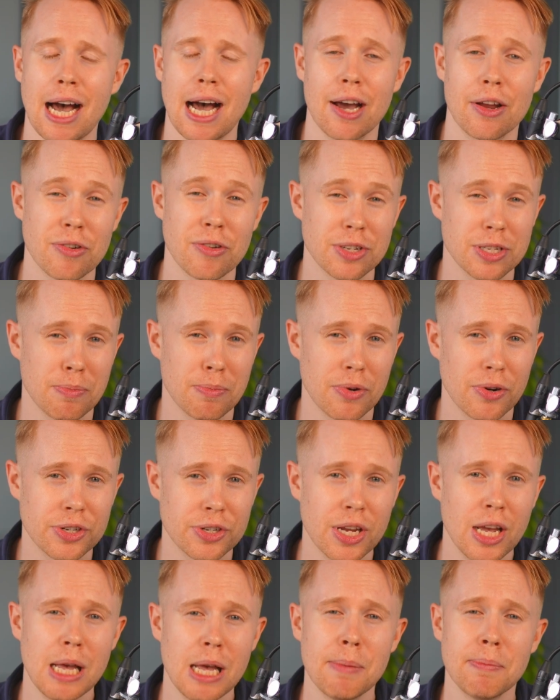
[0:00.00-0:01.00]
patterns
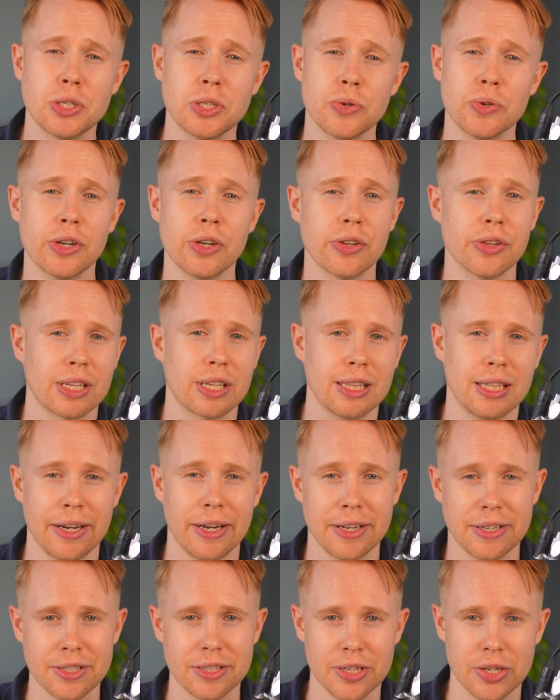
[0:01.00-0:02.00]
emerge between all the
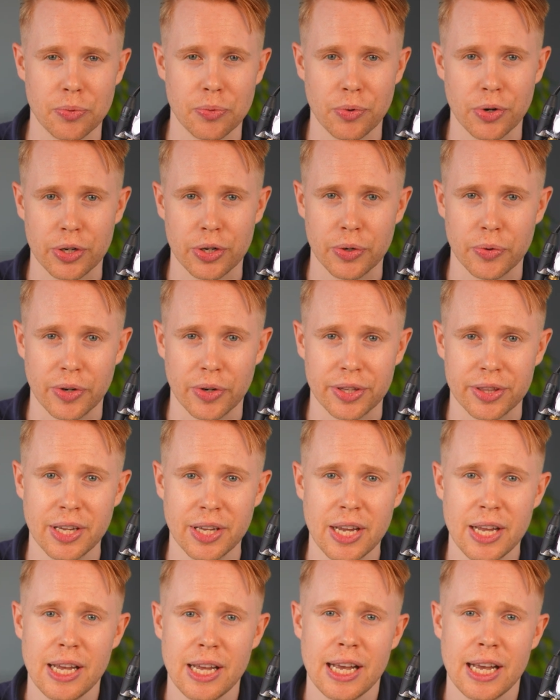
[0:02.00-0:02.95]
clients that you're working with.